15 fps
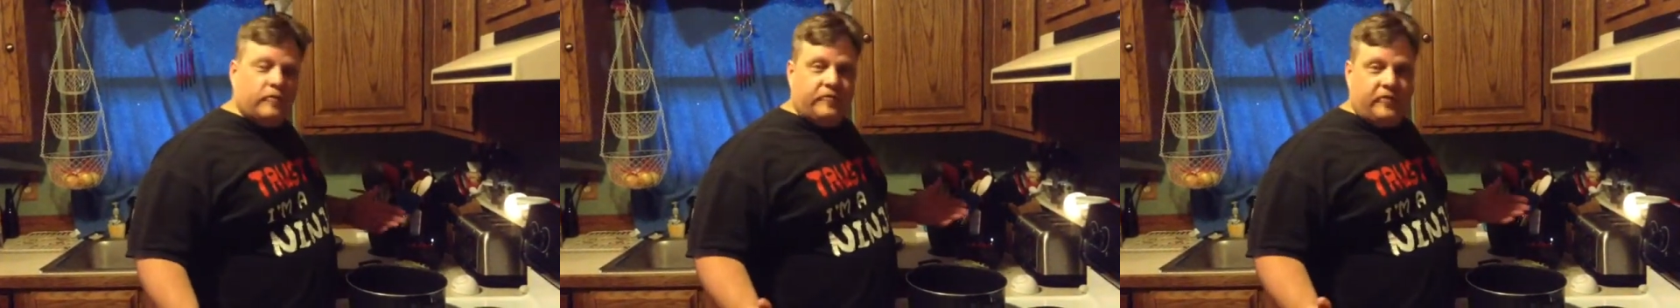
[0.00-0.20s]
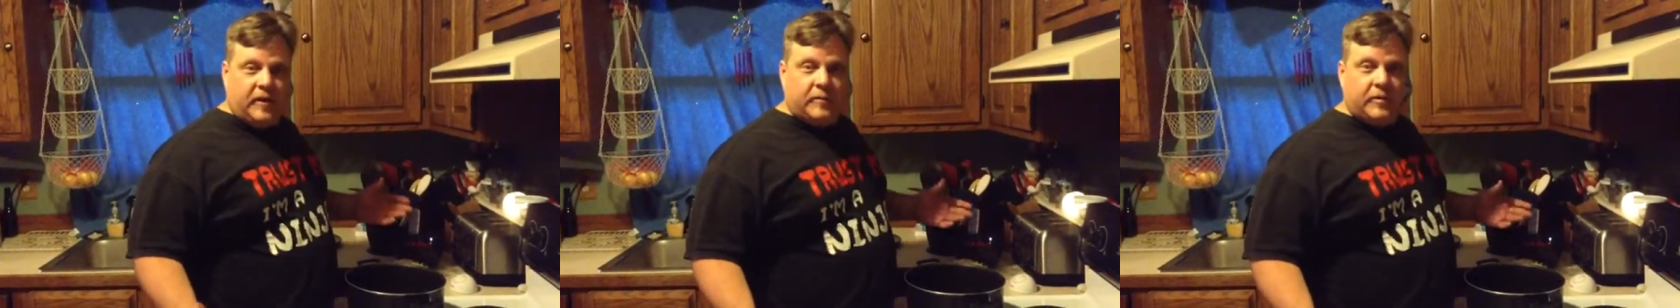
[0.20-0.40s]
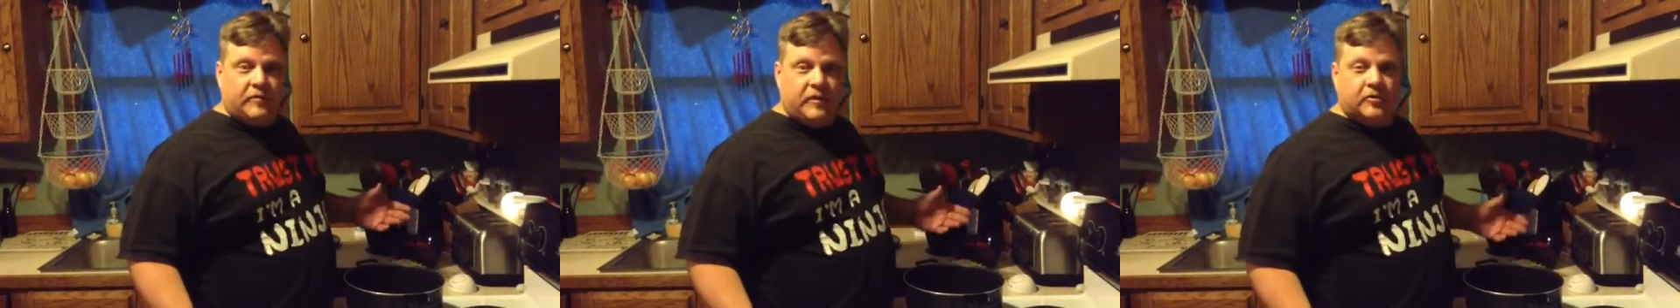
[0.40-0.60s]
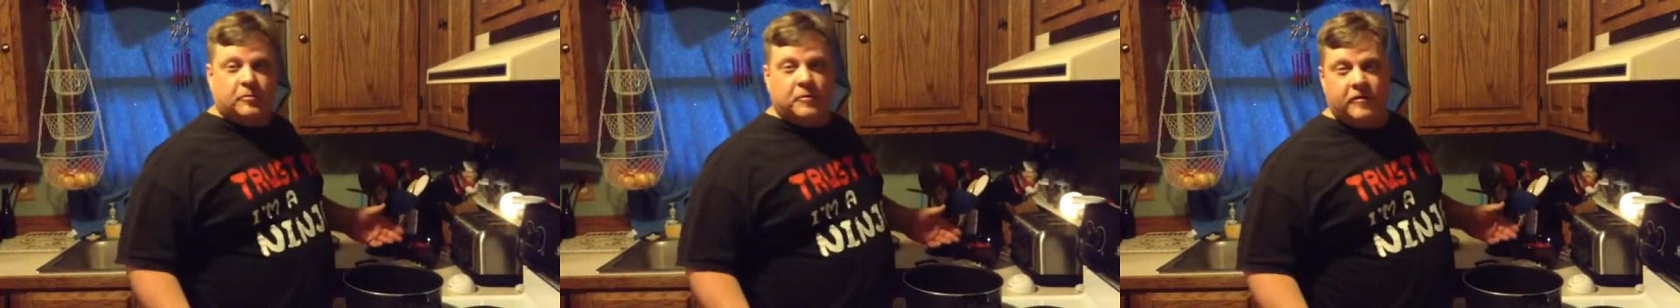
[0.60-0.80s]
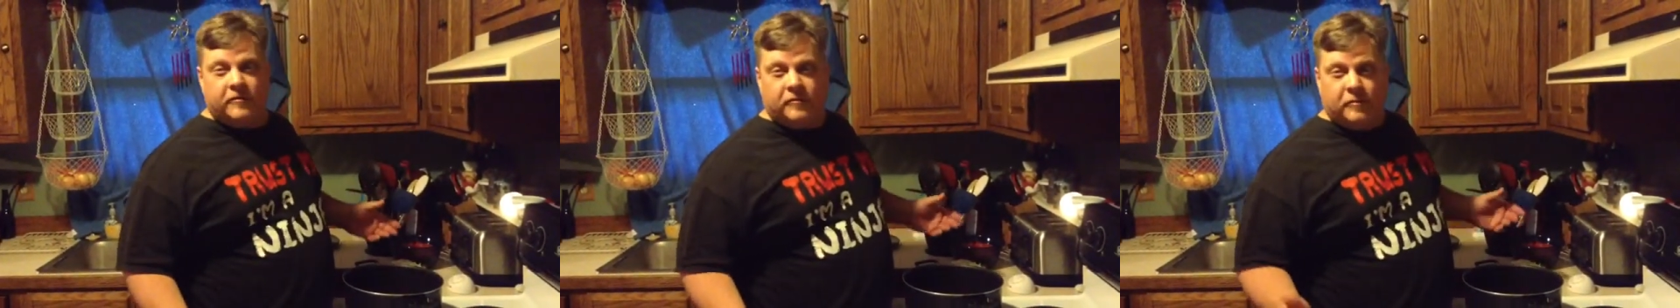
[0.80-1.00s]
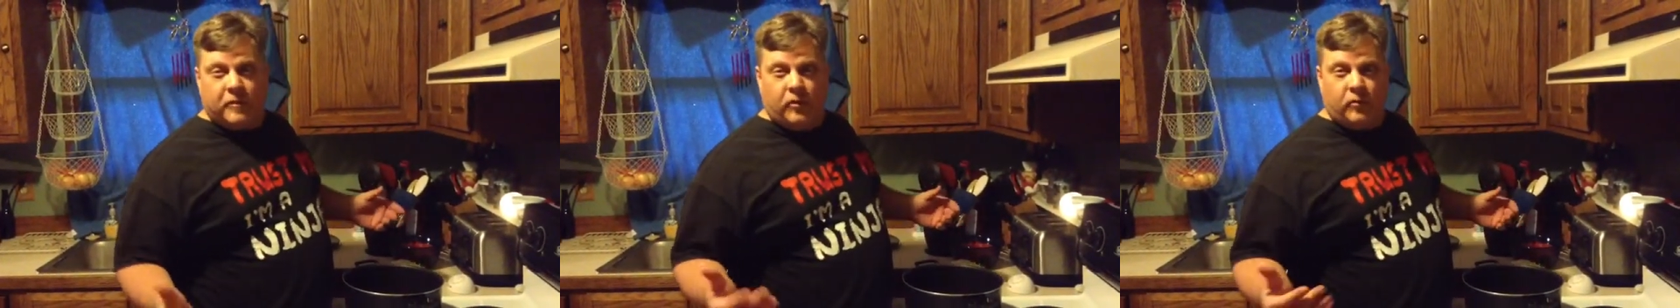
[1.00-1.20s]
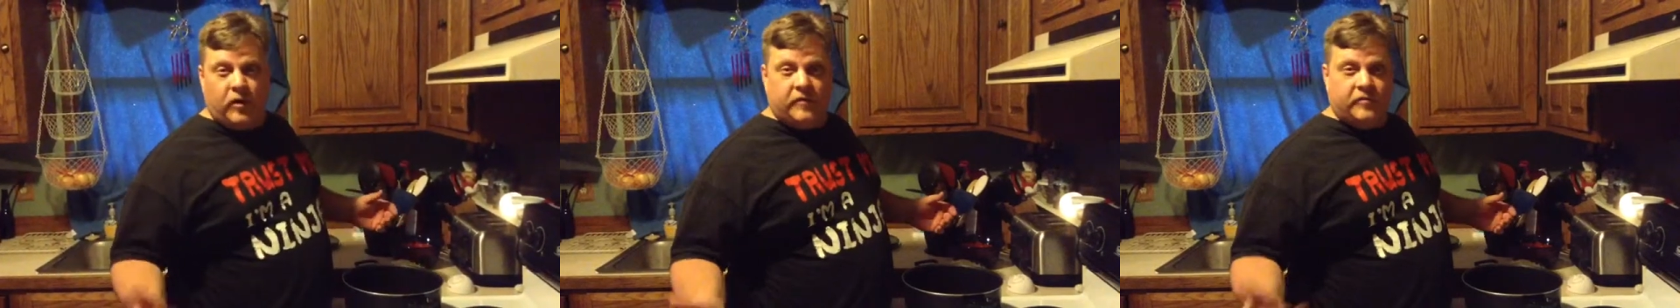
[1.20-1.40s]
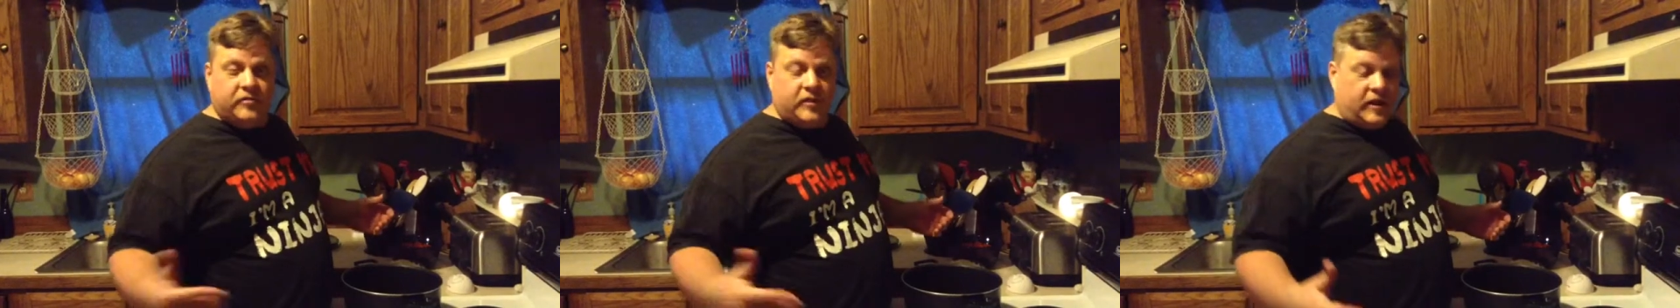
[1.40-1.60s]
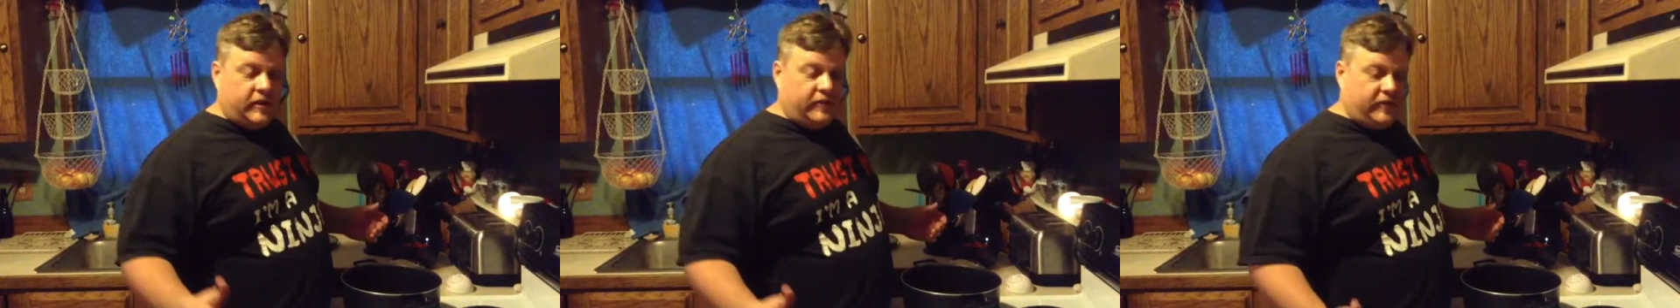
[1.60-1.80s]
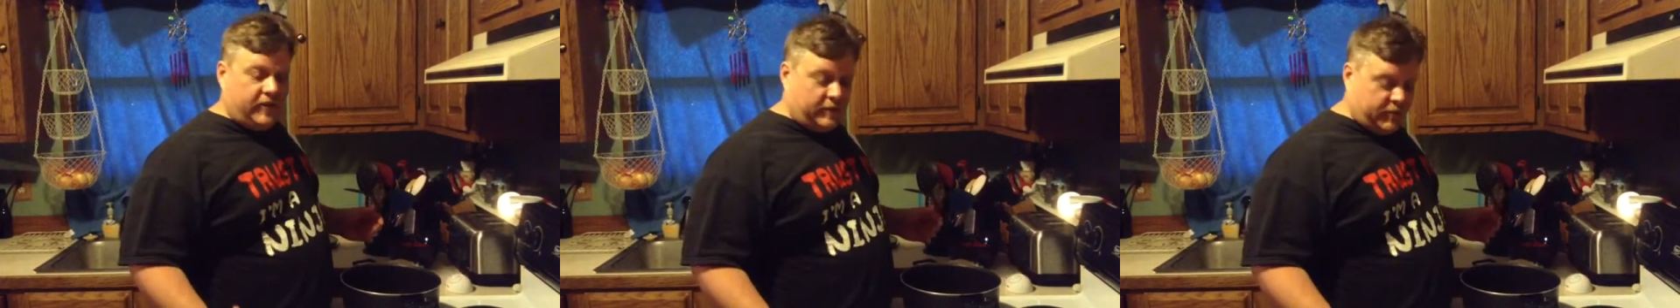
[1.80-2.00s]
family recipe from my wife's side of the
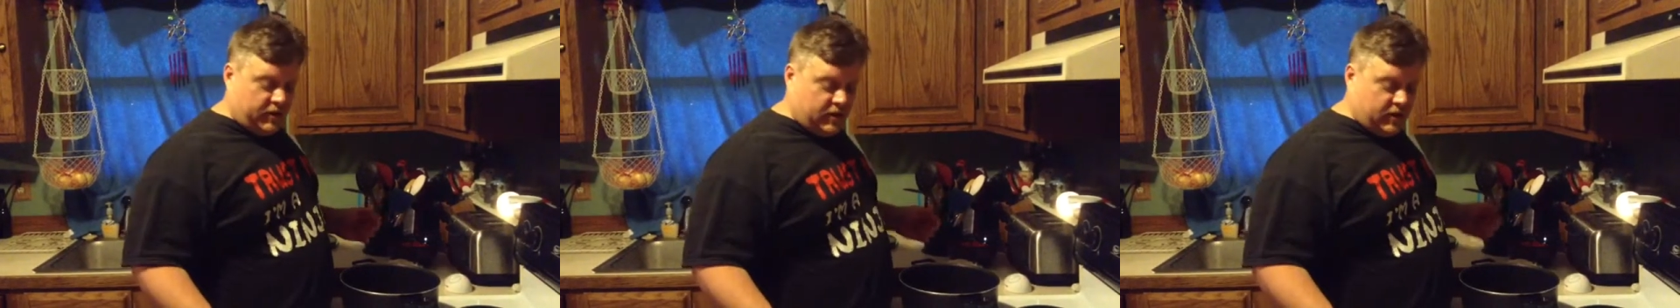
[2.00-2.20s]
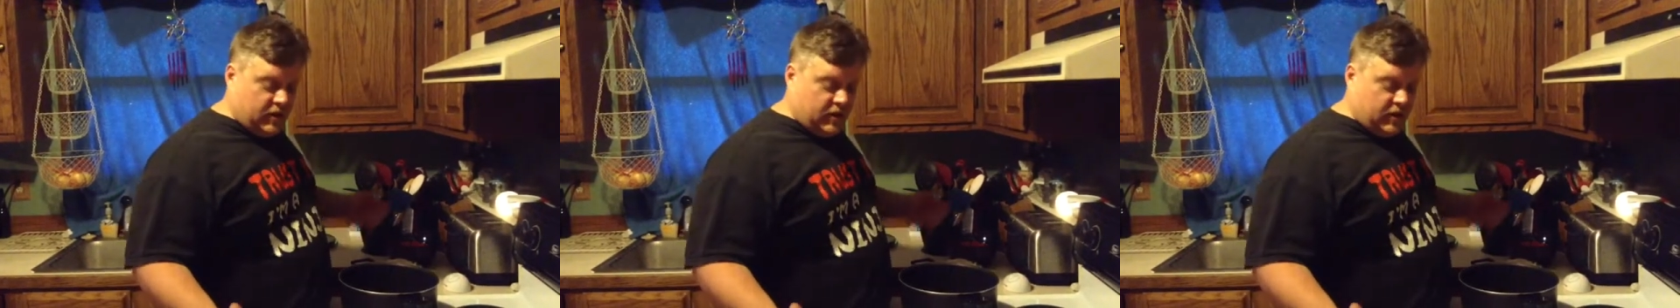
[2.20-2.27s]
family,